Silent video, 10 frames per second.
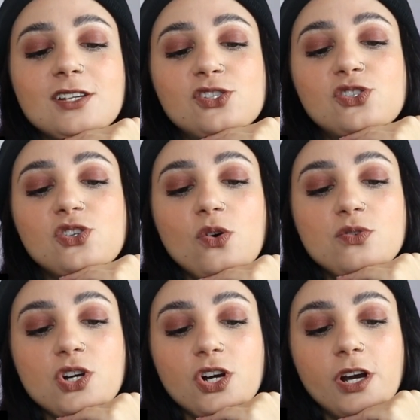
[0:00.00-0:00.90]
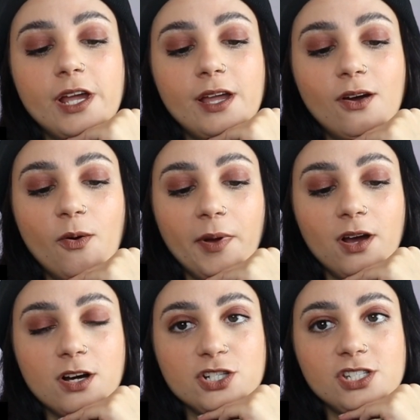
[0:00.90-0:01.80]
She's getting so dirty. Oh
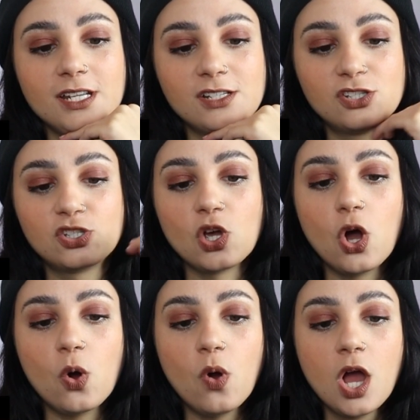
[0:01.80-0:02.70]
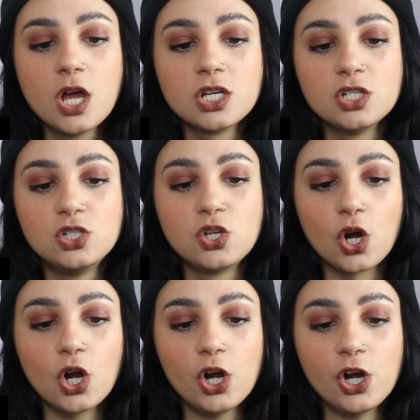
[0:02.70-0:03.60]
my gosh, she's getting so
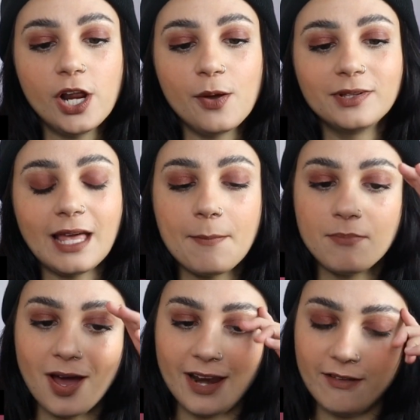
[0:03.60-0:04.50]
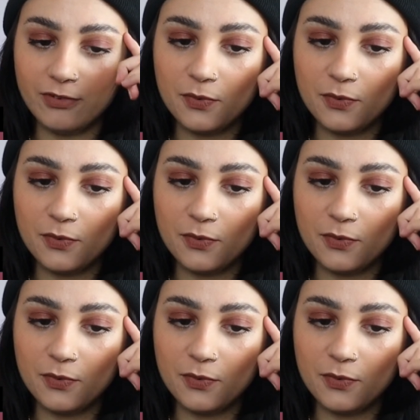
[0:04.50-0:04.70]
dirty with that mud